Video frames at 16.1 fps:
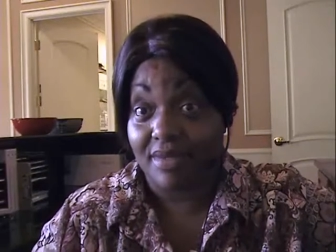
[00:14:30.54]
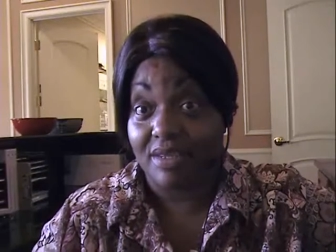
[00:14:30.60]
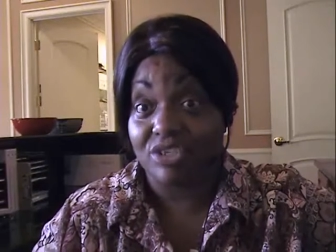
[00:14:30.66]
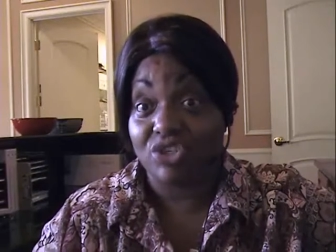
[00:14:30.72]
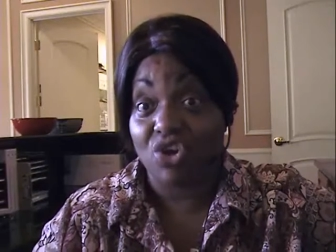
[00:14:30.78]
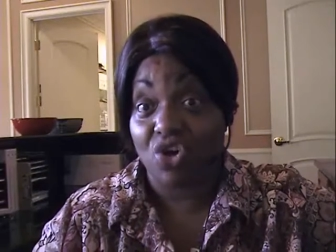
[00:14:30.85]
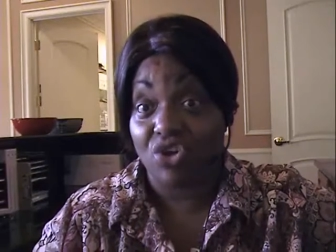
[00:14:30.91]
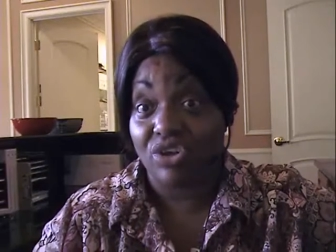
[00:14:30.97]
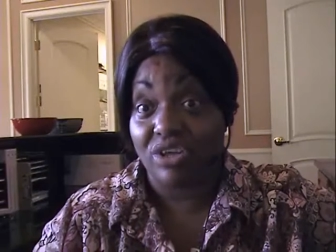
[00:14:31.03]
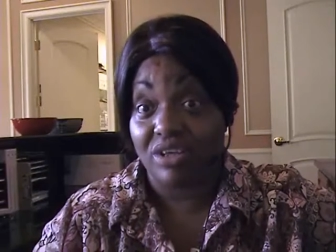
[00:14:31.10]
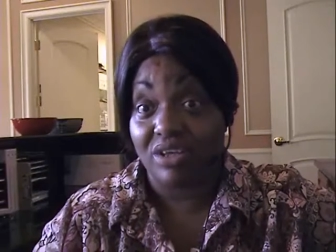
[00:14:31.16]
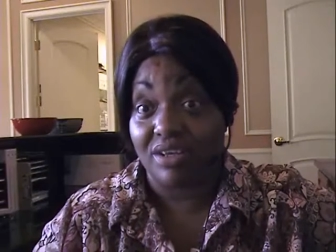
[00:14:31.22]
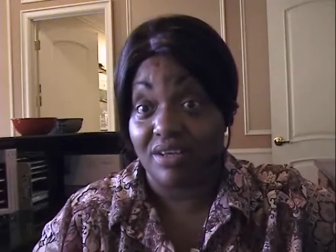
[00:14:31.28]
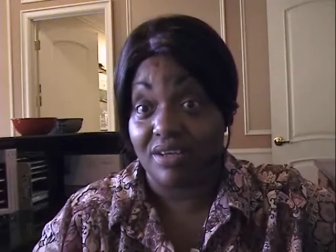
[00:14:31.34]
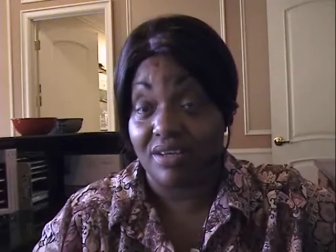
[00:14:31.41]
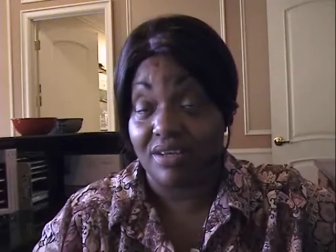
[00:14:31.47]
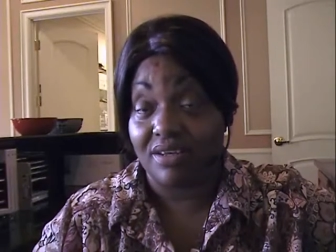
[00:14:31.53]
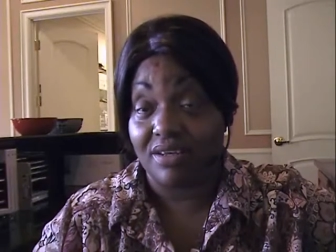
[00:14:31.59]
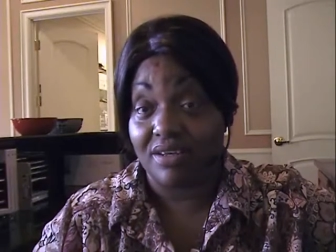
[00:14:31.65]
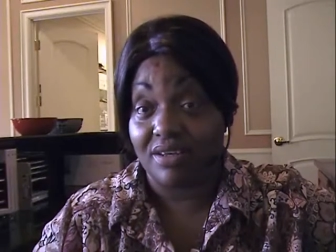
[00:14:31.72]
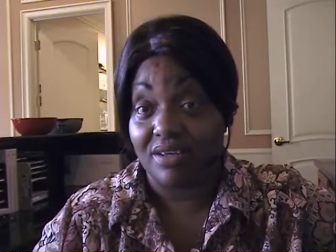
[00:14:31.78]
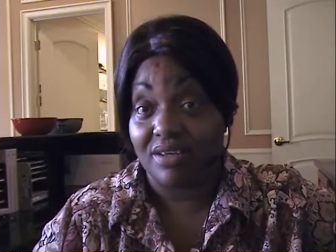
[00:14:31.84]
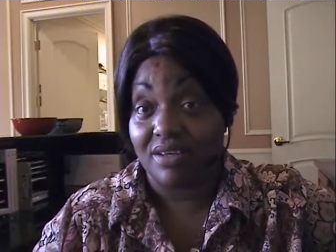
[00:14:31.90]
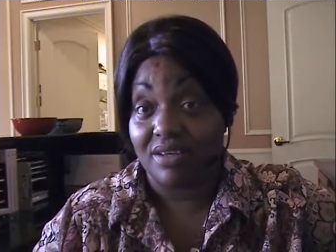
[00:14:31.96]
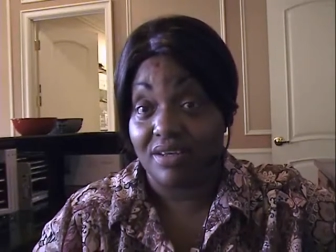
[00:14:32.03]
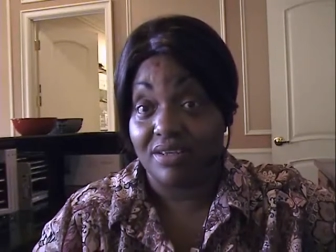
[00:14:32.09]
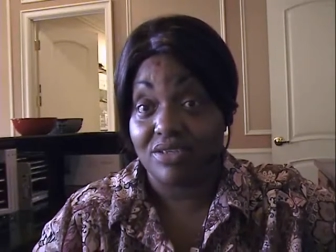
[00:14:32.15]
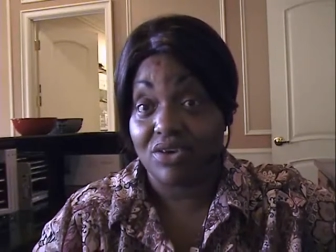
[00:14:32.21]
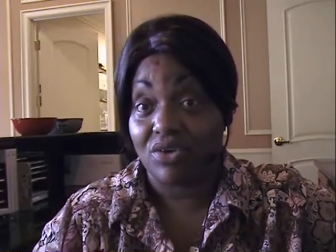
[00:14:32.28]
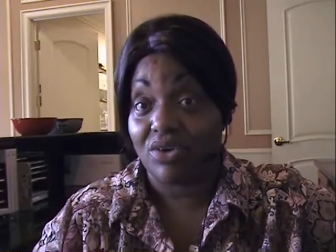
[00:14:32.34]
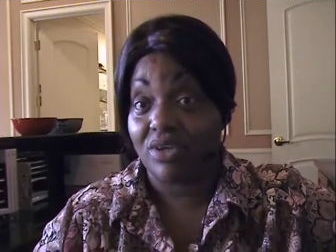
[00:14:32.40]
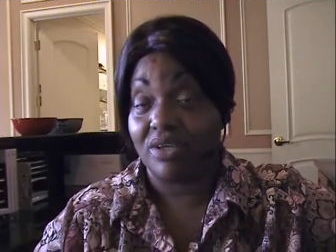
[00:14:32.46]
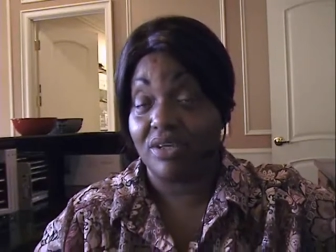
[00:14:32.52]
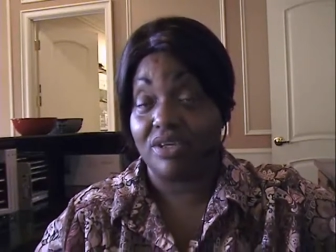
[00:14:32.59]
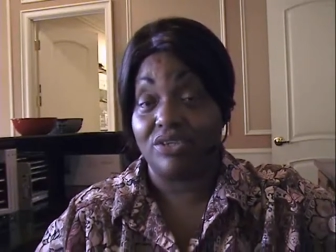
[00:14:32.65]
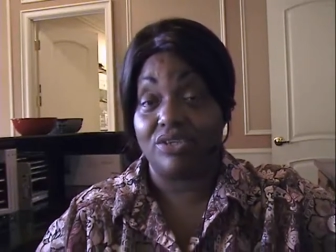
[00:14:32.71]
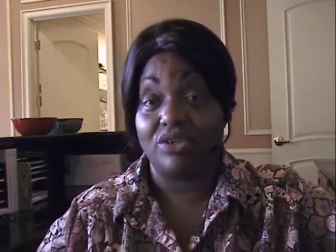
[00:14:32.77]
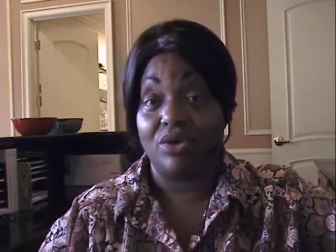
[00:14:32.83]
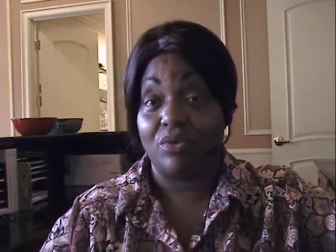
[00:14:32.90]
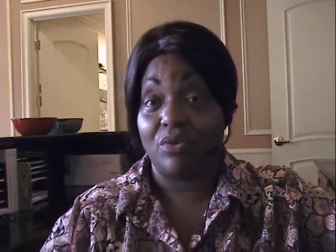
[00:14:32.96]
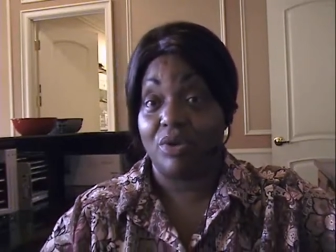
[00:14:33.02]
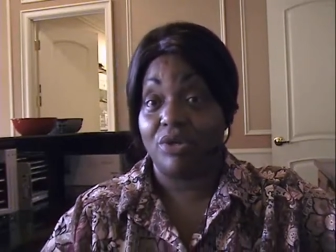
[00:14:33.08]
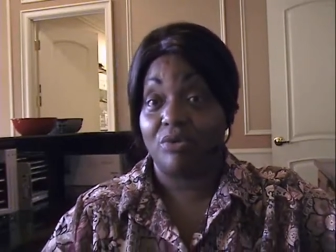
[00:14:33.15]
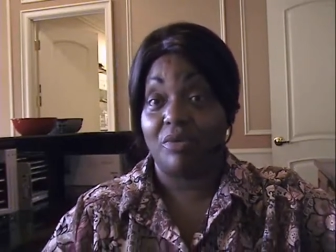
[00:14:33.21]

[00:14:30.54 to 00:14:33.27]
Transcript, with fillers: It's all good. It's all good because you know what?